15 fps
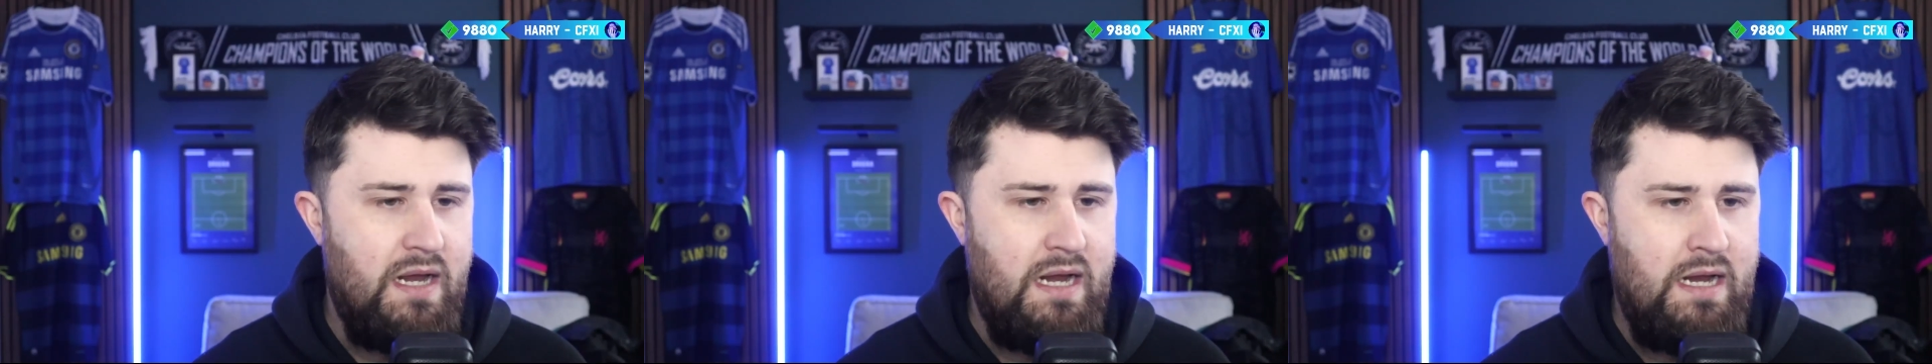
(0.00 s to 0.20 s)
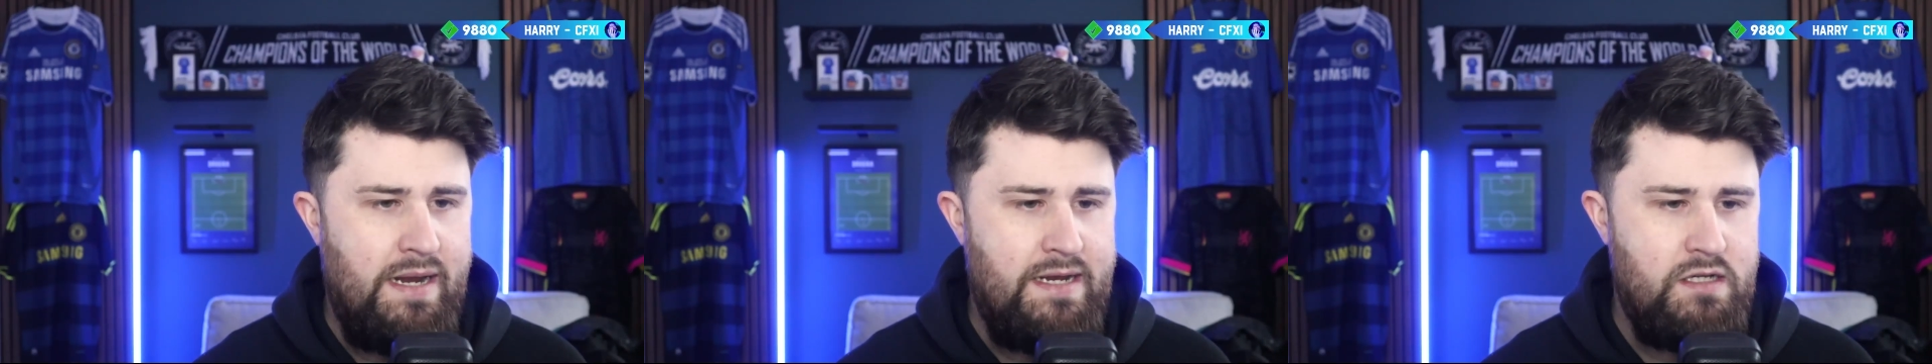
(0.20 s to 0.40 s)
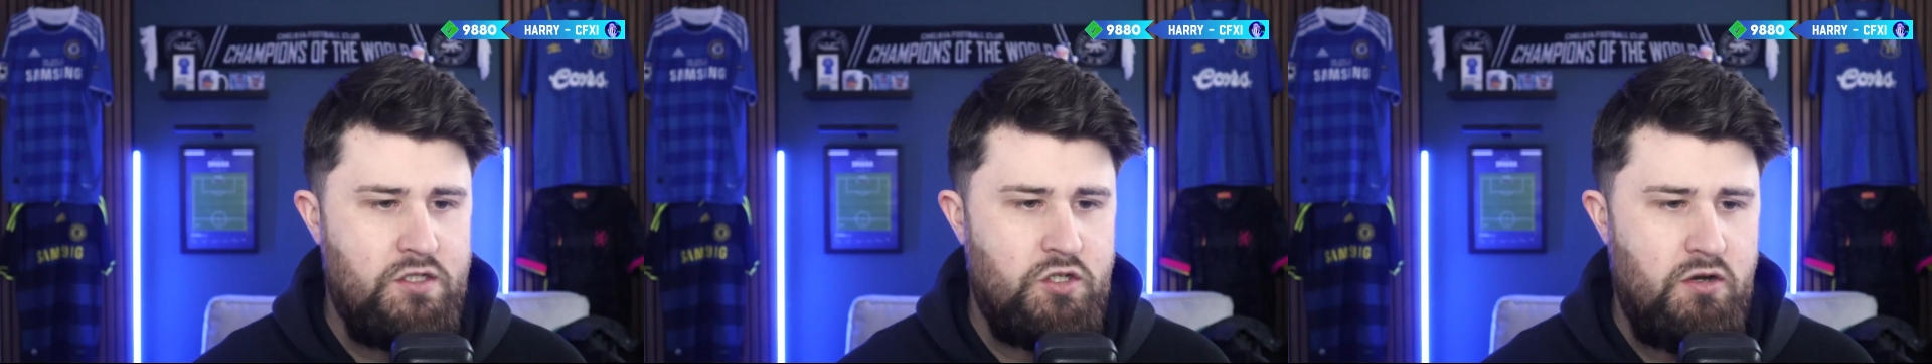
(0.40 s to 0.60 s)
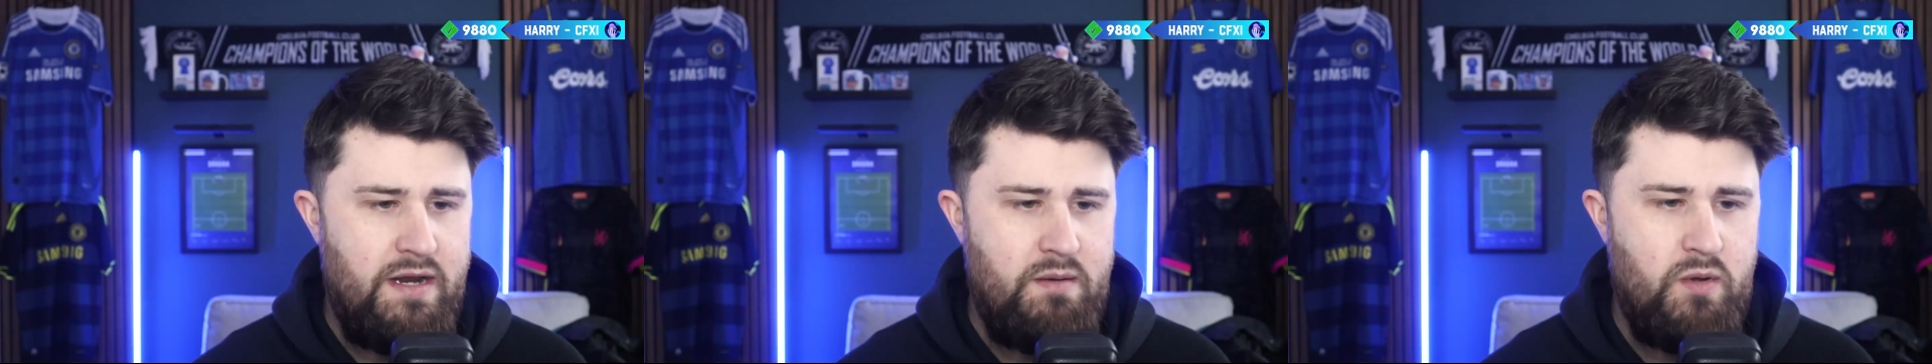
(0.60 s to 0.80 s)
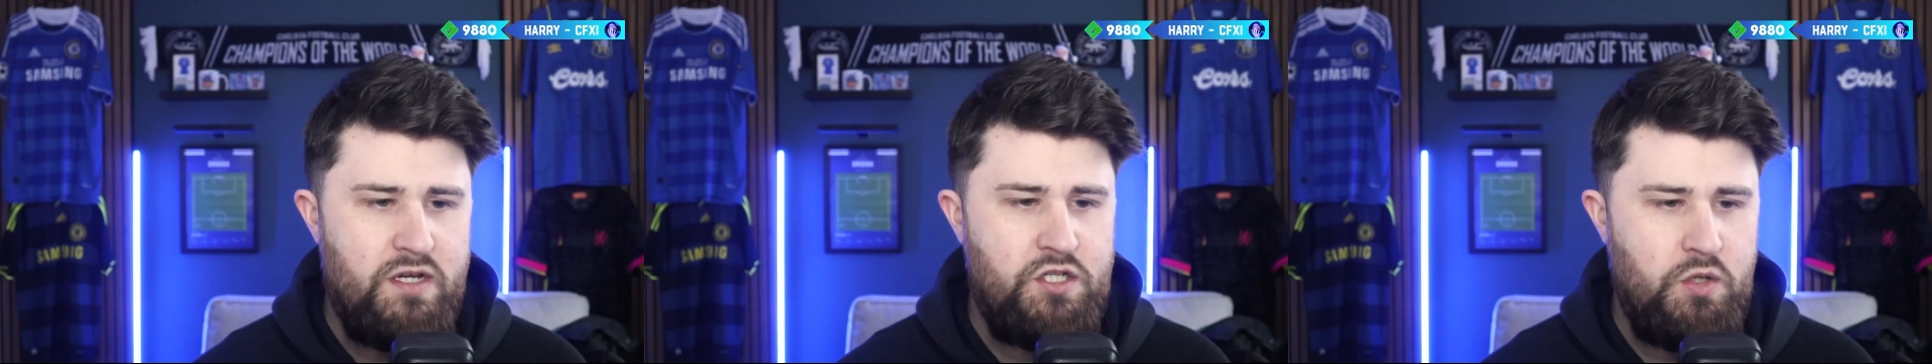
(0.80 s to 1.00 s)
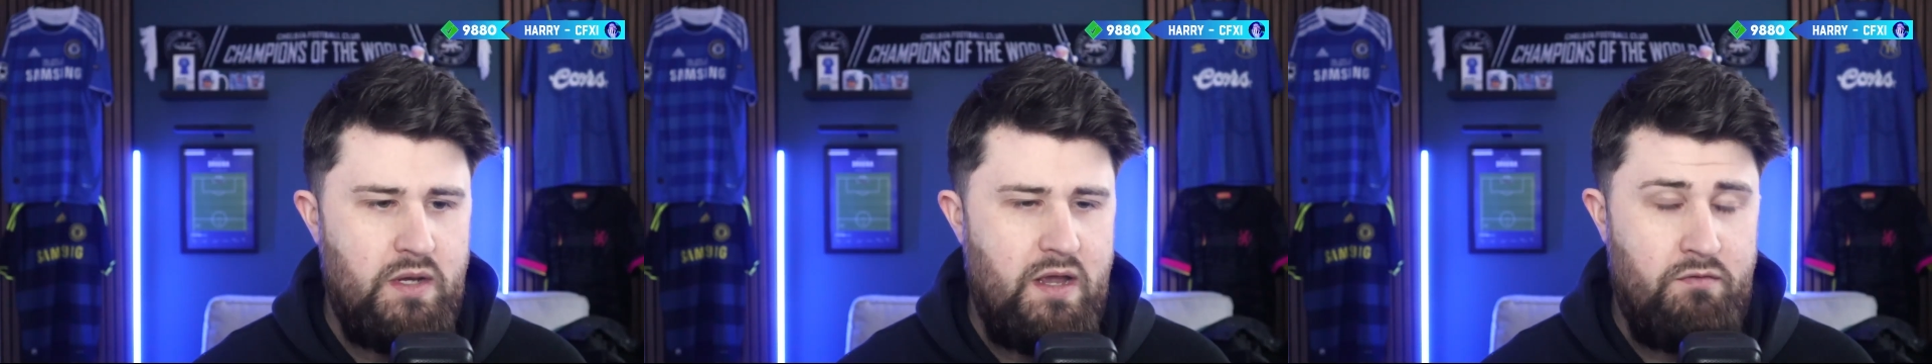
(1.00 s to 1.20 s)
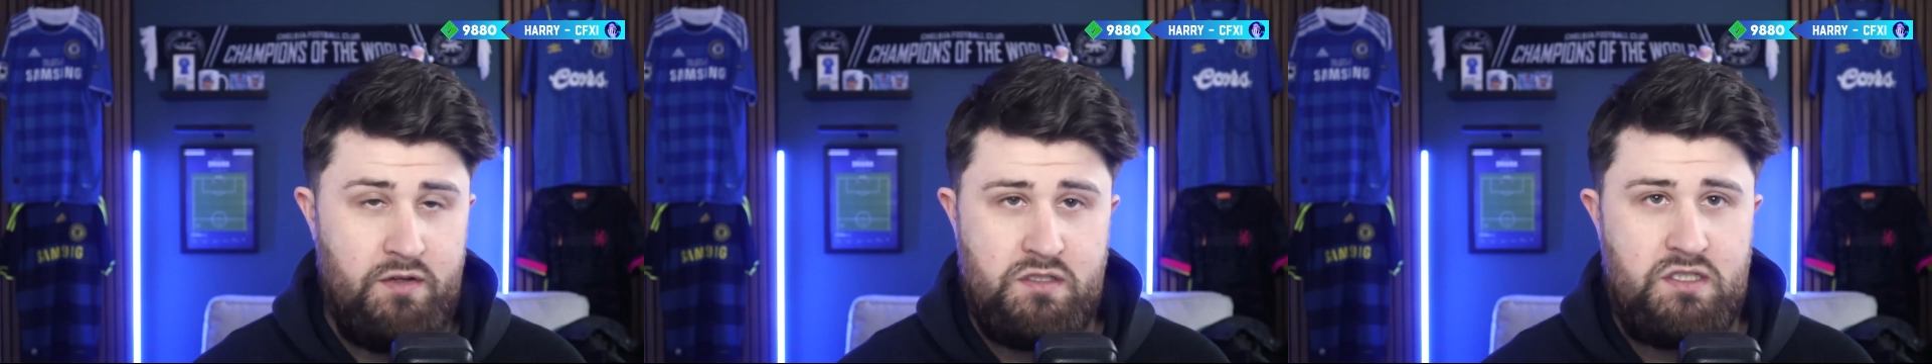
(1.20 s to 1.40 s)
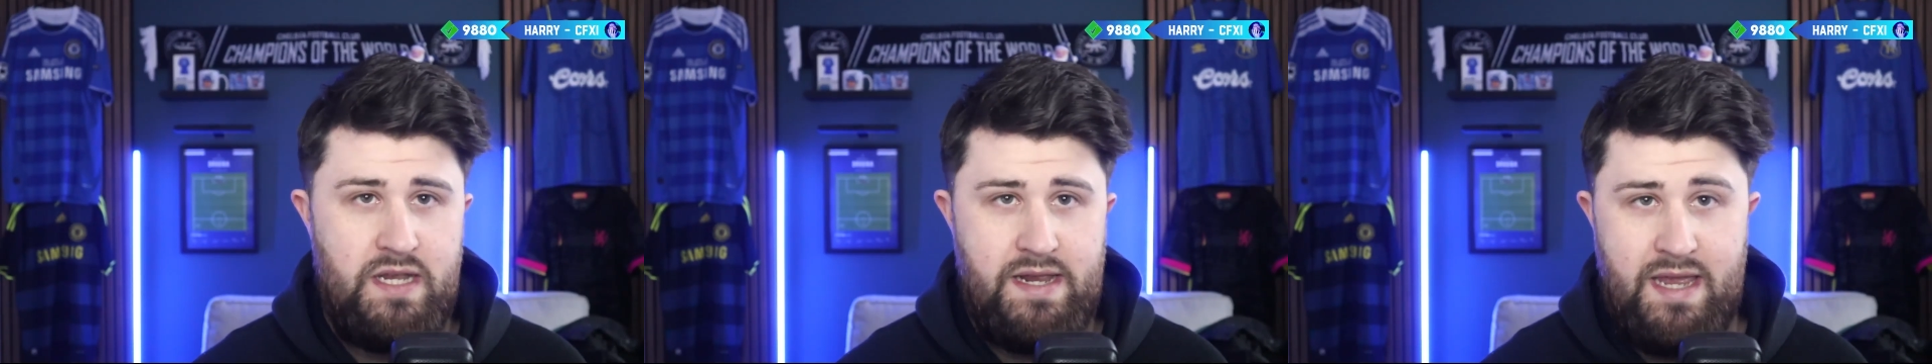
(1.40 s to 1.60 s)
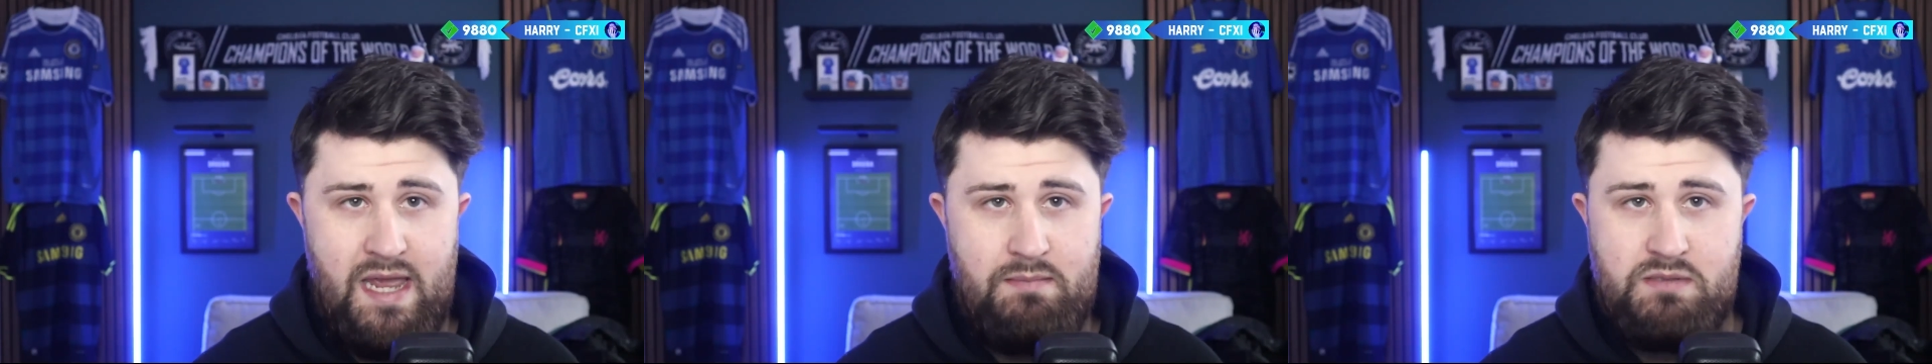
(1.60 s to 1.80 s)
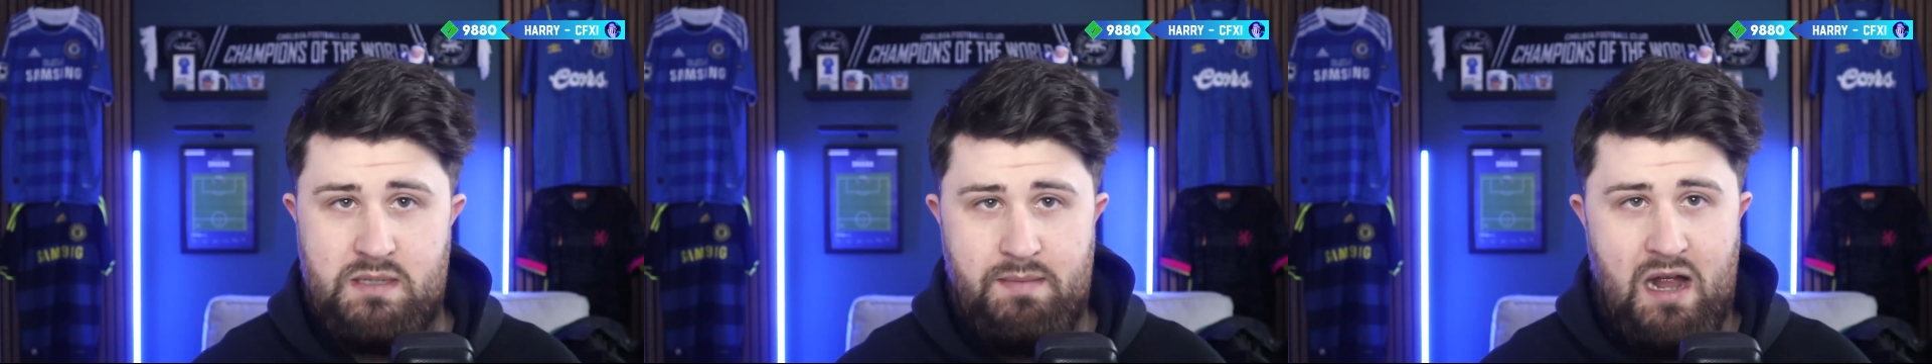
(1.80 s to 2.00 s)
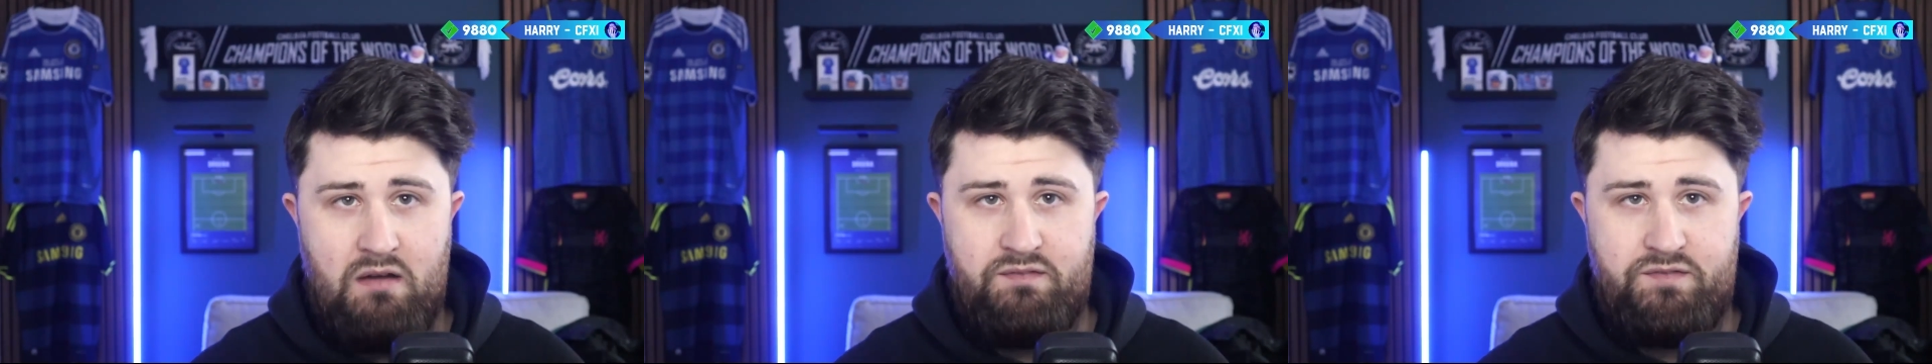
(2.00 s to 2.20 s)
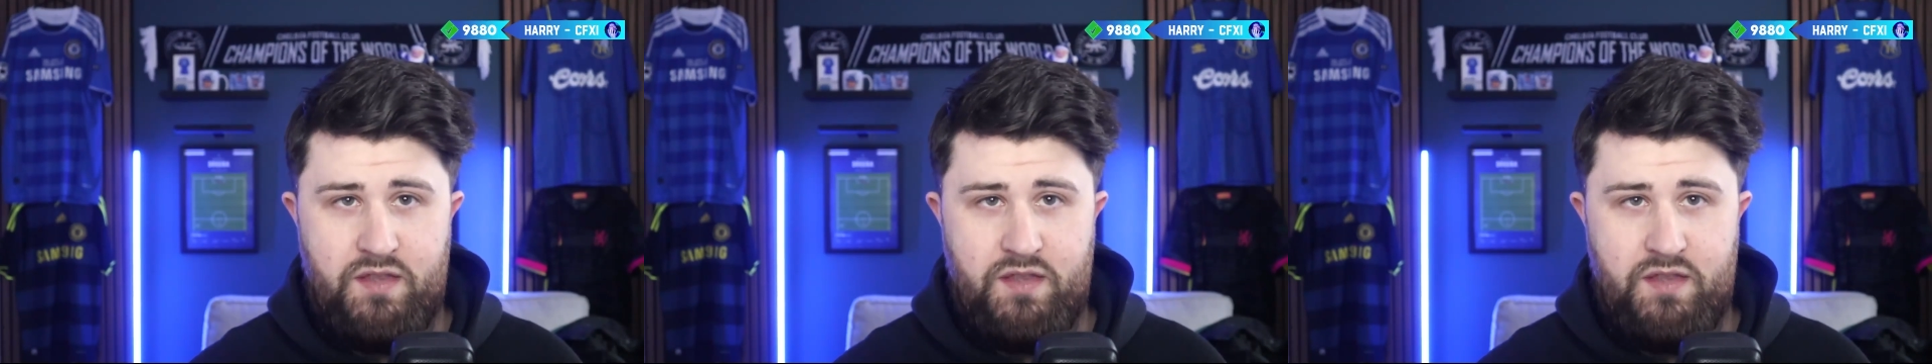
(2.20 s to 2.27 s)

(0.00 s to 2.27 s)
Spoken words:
injury, which obviously keeps him out